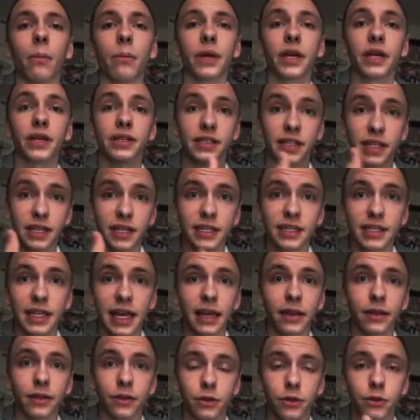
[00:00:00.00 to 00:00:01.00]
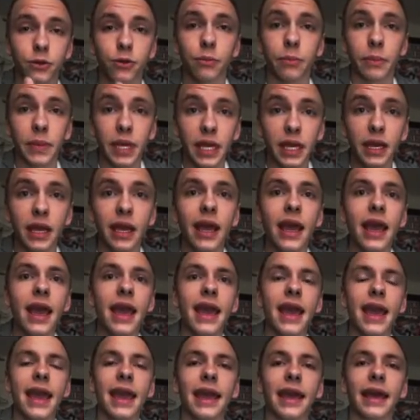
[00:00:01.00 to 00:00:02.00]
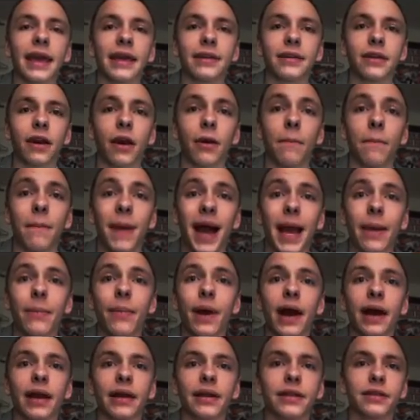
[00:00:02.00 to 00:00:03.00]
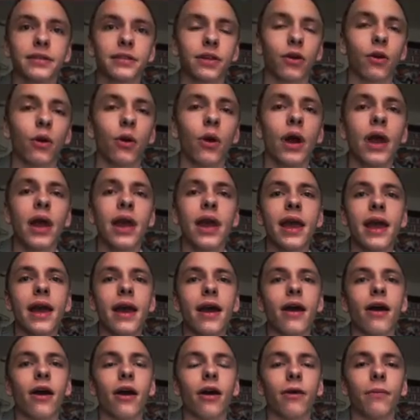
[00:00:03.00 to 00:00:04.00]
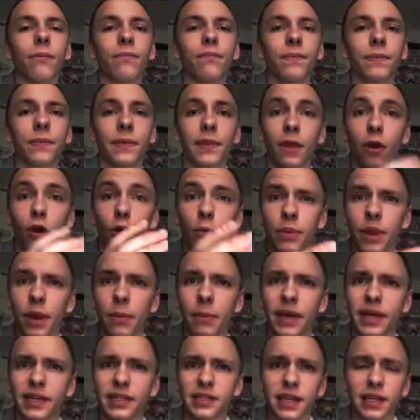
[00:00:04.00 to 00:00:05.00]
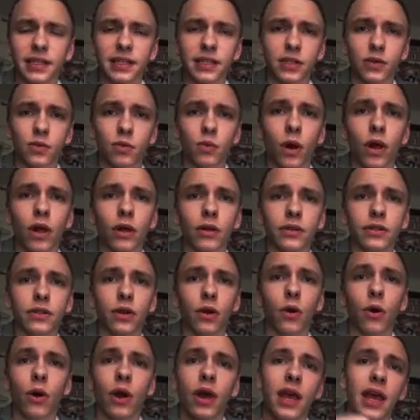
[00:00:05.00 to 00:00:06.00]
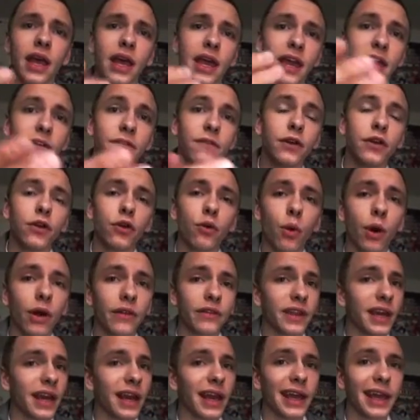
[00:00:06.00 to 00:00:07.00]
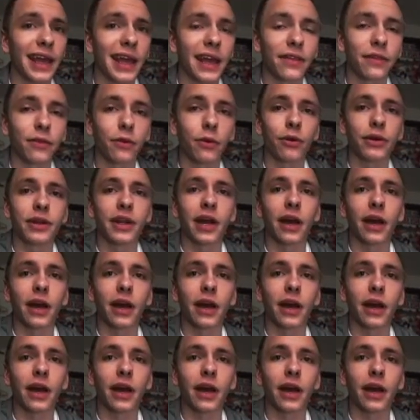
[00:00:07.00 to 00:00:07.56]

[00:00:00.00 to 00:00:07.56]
because it is tailored to me and my body. So hope that makes sense as well. So if you do want that, I can throw it